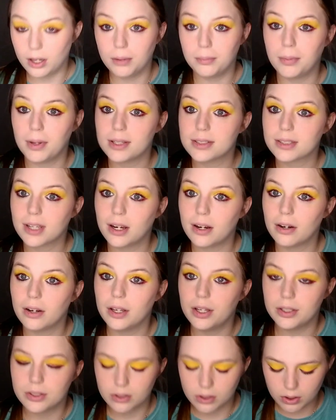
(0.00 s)
mascara
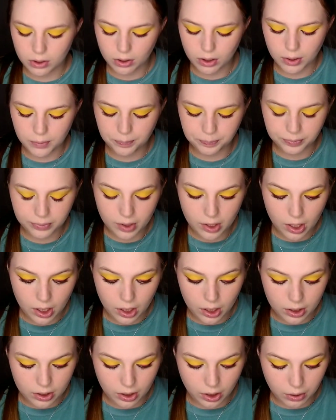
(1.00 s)
is on.
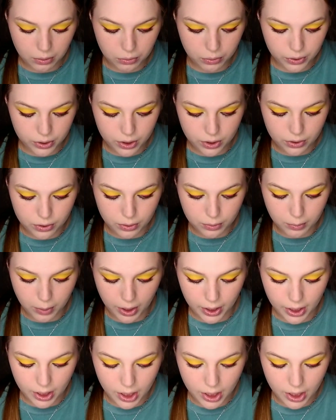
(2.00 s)
Now I'm going to do my